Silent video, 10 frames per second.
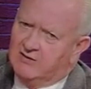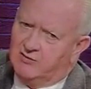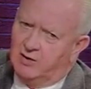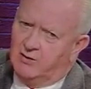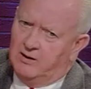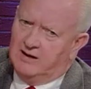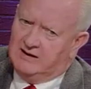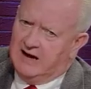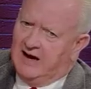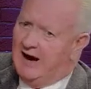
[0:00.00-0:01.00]
So,
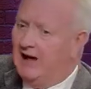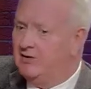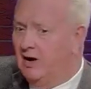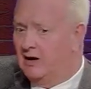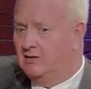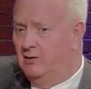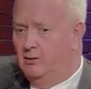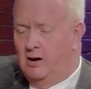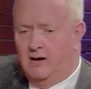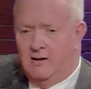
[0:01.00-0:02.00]
and I talked
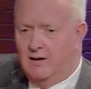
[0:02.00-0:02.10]
to,